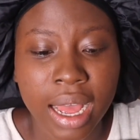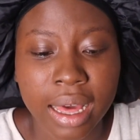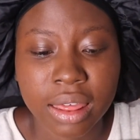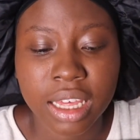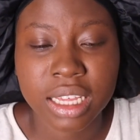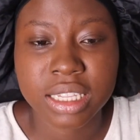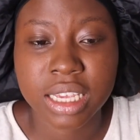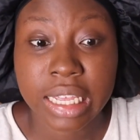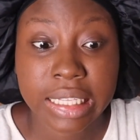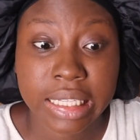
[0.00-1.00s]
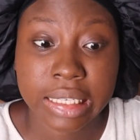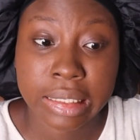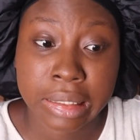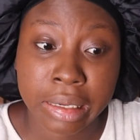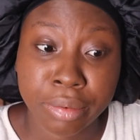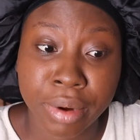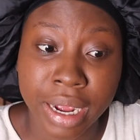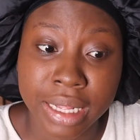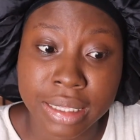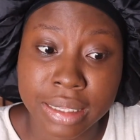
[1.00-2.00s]
I think it's yesterday,
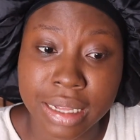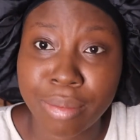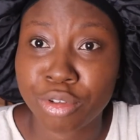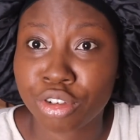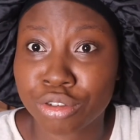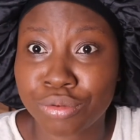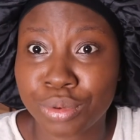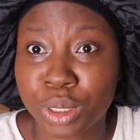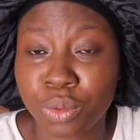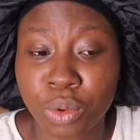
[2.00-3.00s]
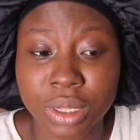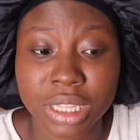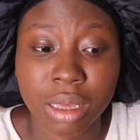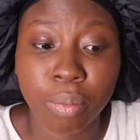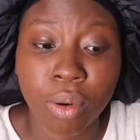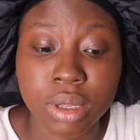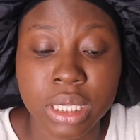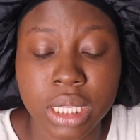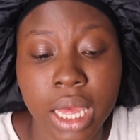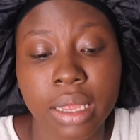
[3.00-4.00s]
right? Let me just read what they
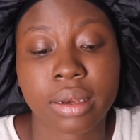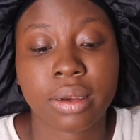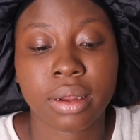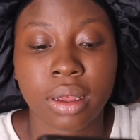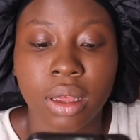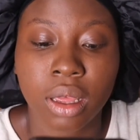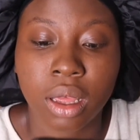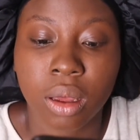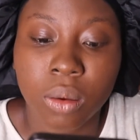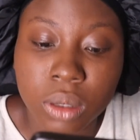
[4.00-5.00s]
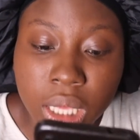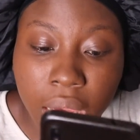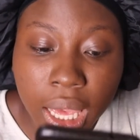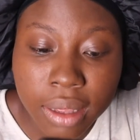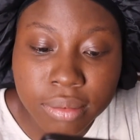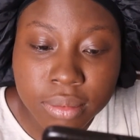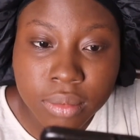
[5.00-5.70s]
posted, okay?